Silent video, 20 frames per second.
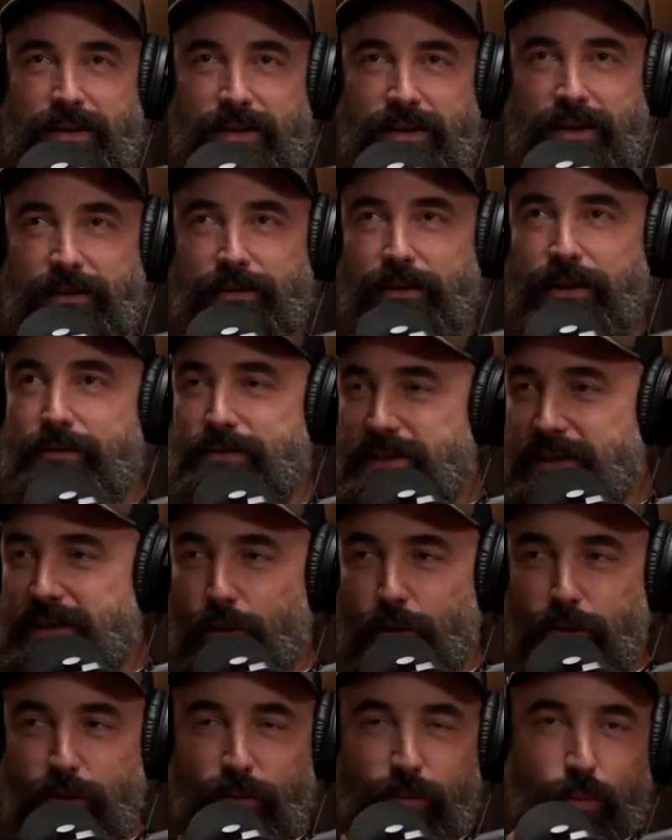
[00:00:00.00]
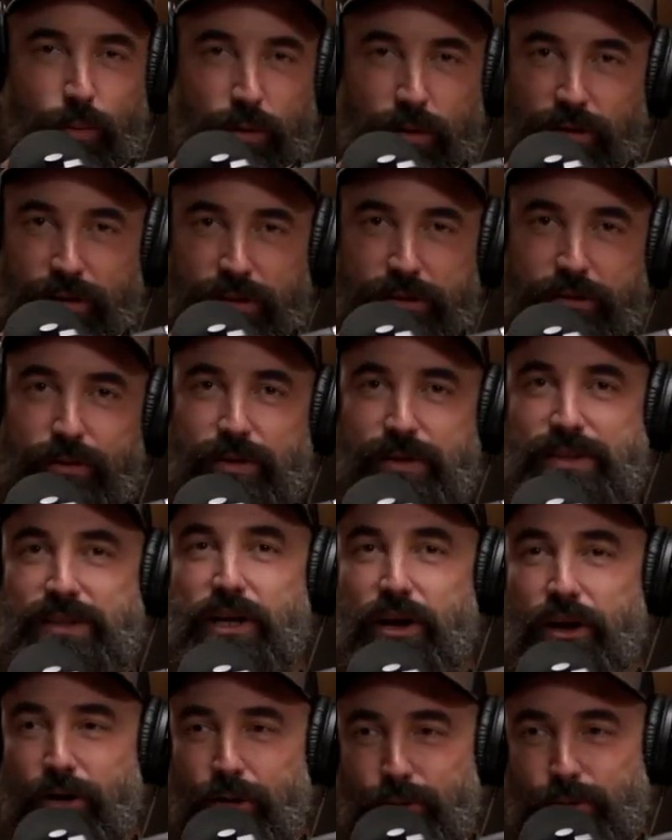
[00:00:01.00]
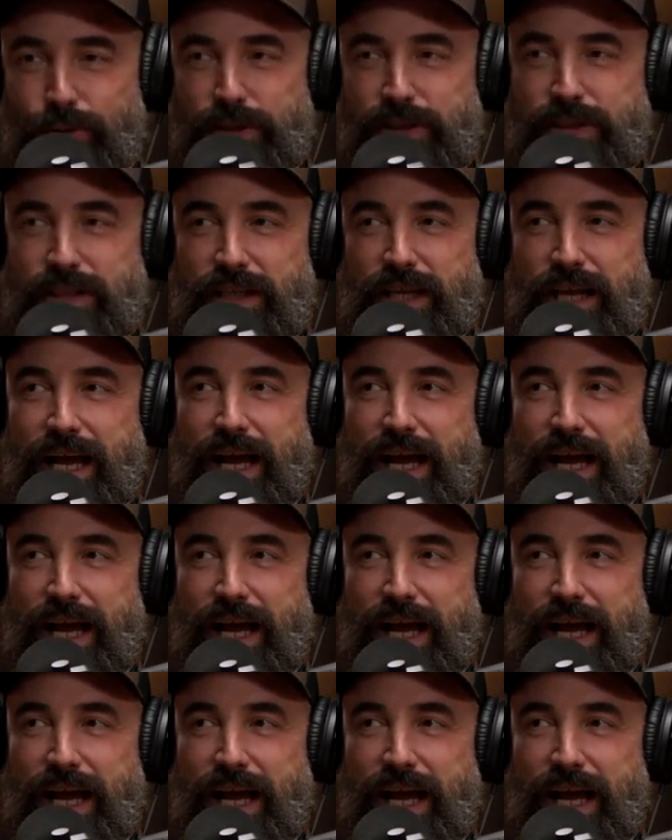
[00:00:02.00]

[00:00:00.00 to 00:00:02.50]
He lives the whole world through his nose,